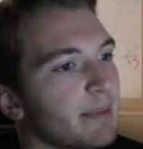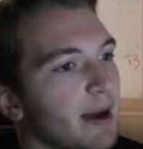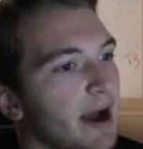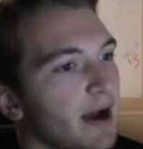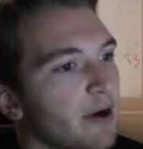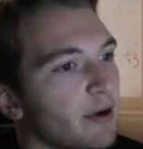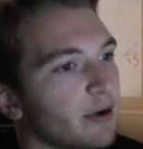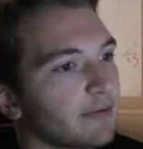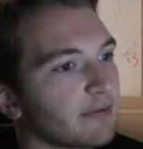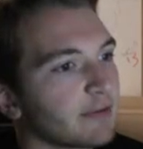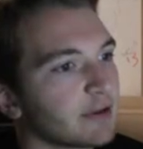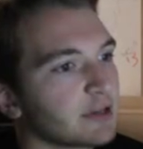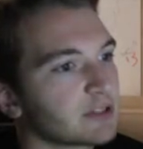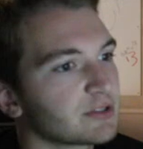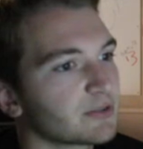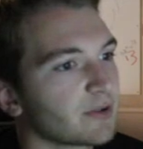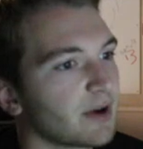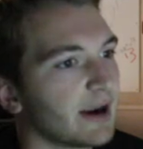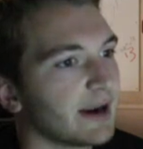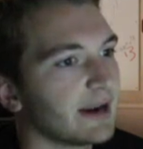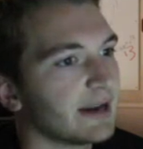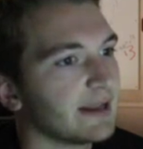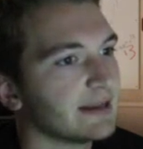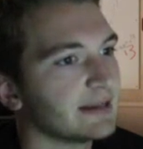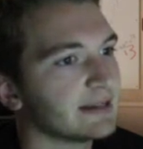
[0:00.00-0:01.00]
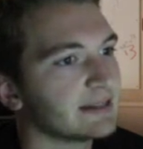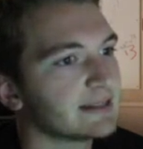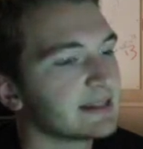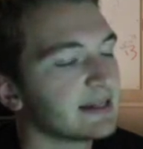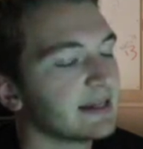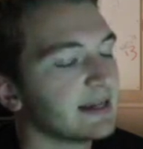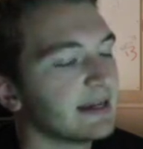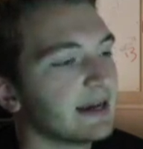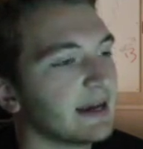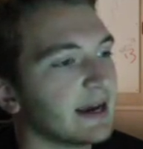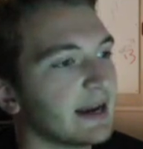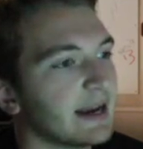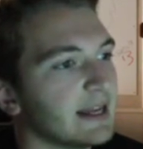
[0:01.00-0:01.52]
power versus righties,
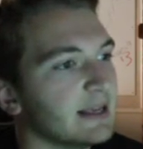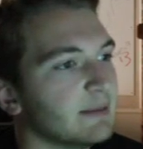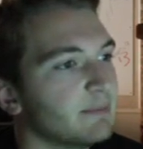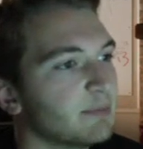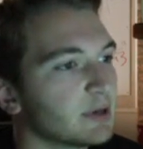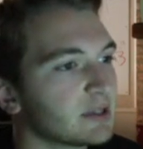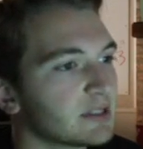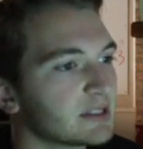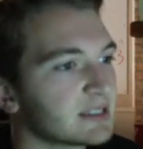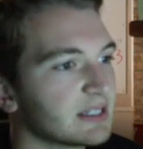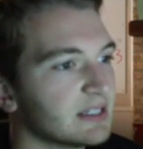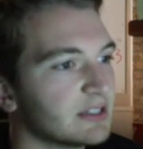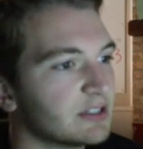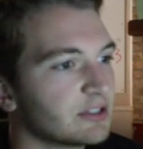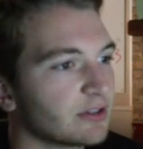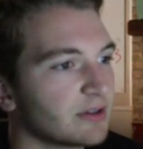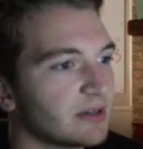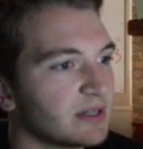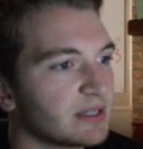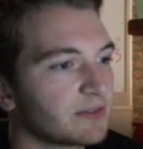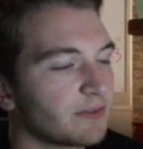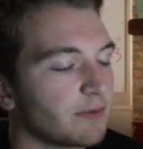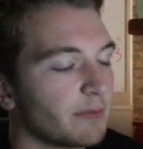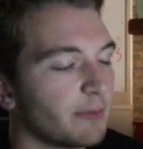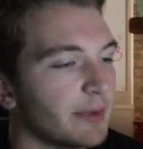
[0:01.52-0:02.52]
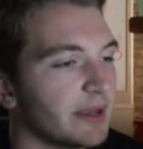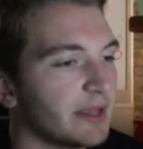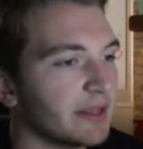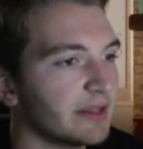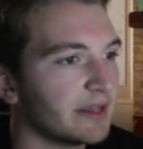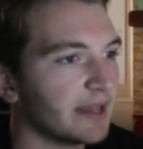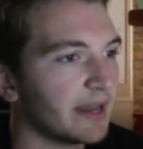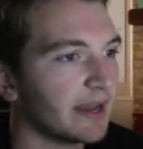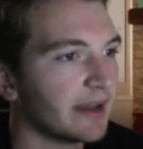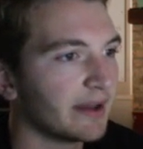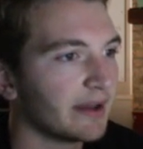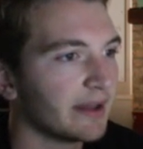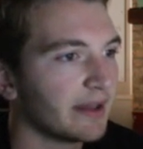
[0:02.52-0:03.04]
and he puts in Jeurys
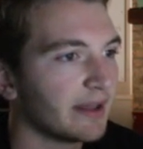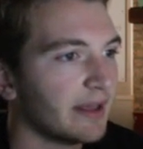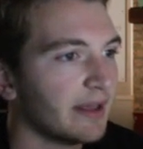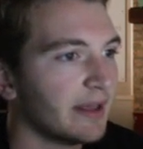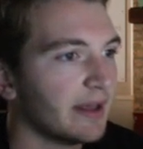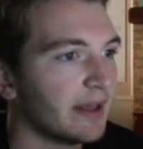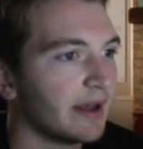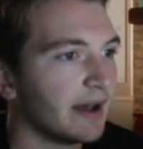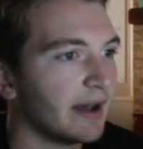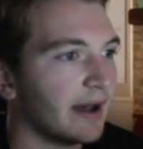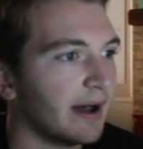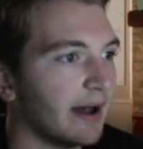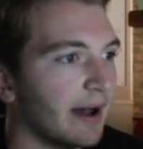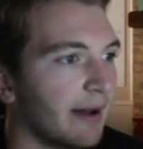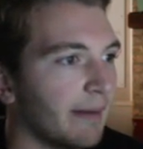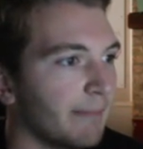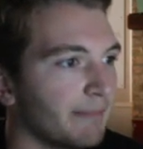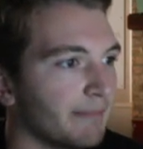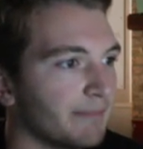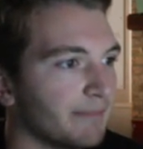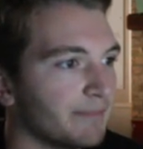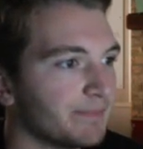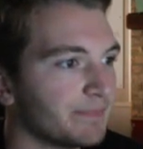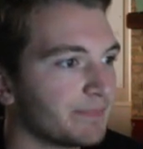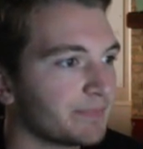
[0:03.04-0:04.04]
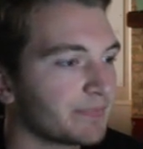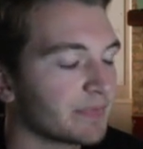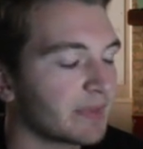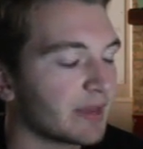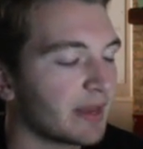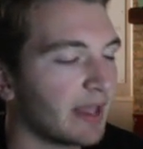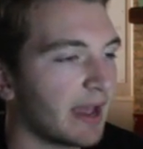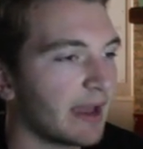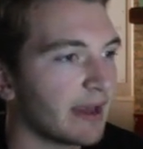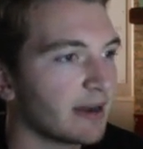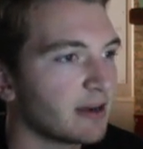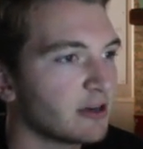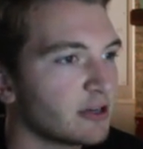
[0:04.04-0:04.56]
Familia. I
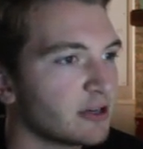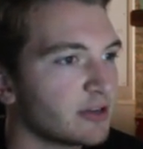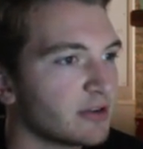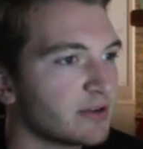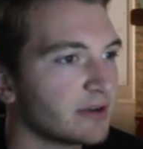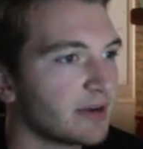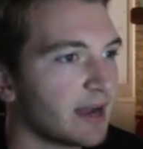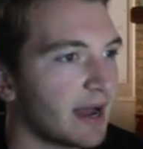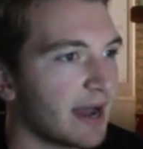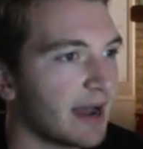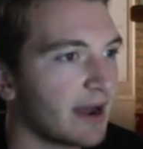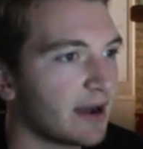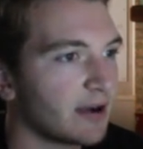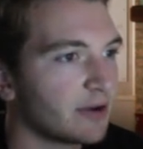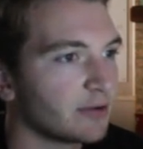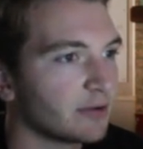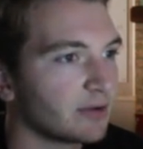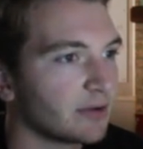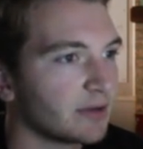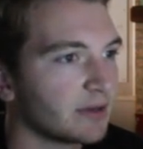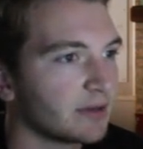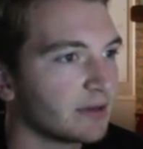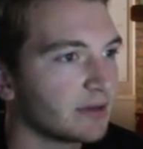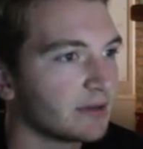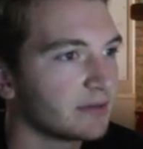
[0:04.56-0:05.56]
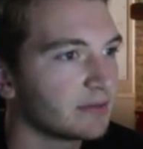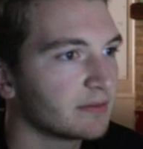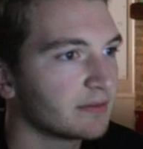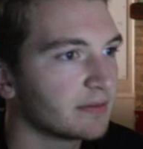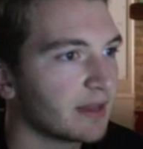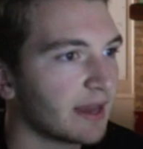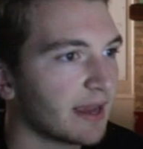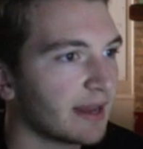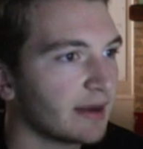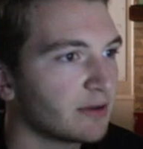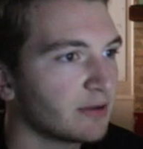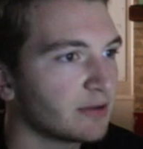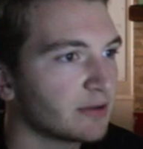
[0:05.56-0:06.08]
don't know how...
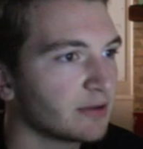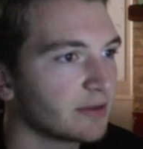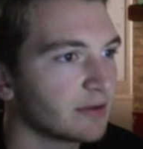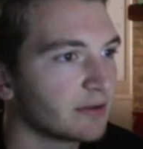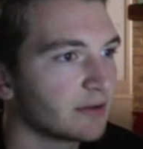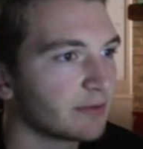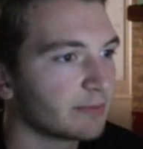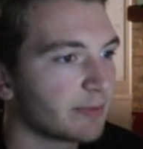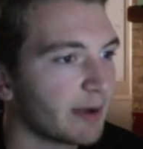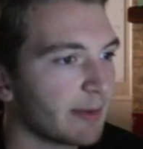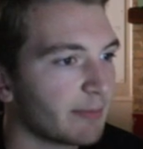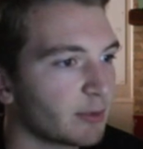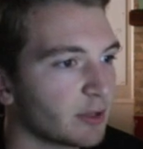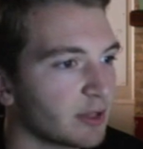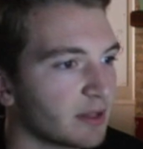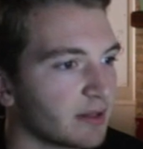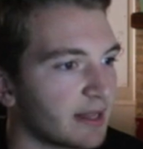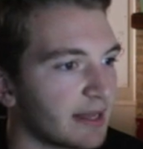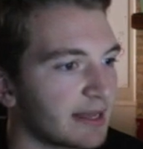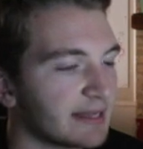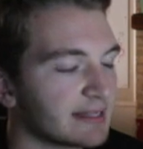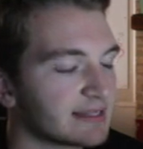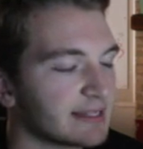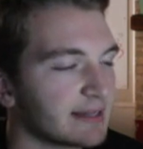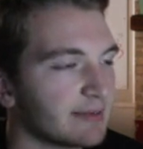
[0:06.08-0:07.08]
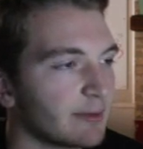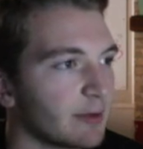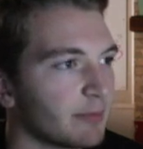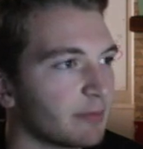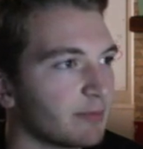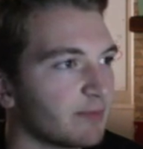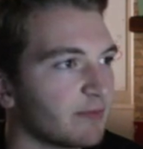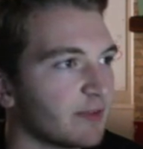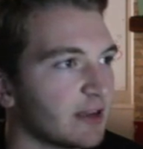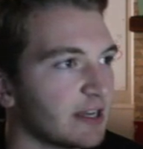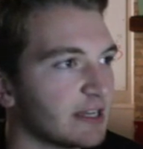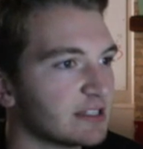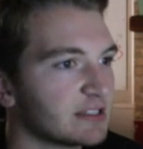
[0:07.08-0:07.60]
I don't remember the last time I
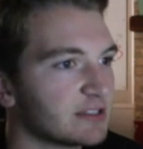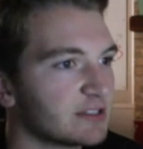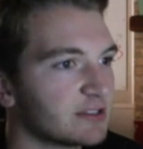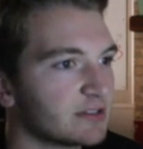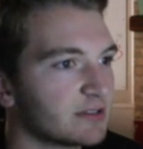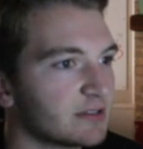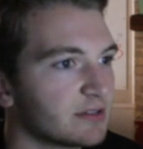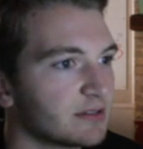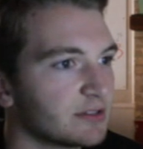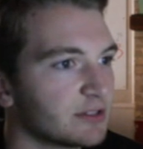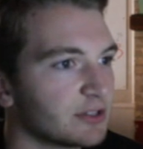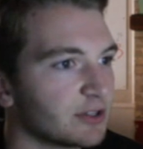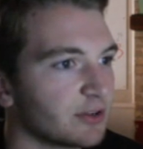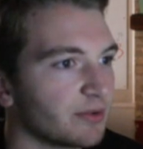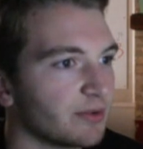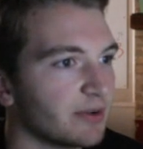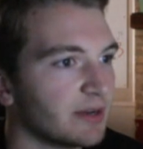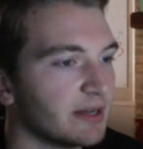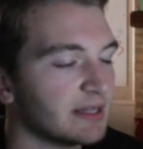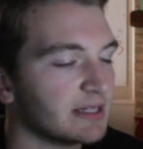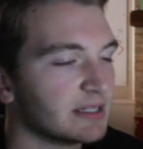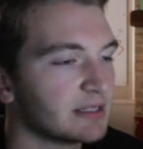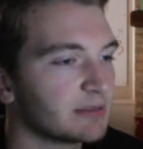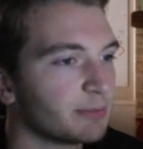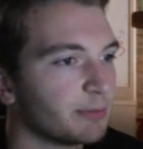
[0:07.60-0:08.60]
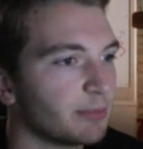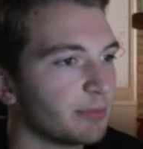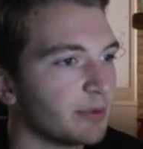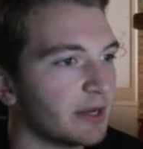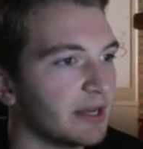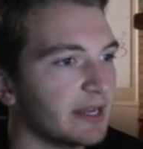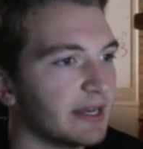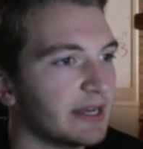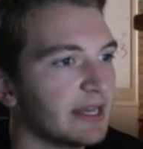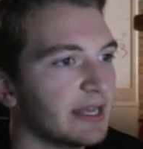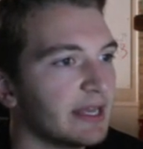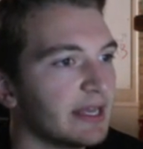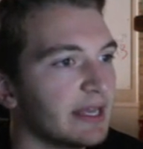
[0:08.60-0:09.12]
faced Jeurys,
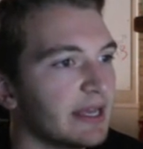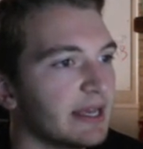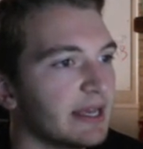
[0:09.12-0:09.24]
but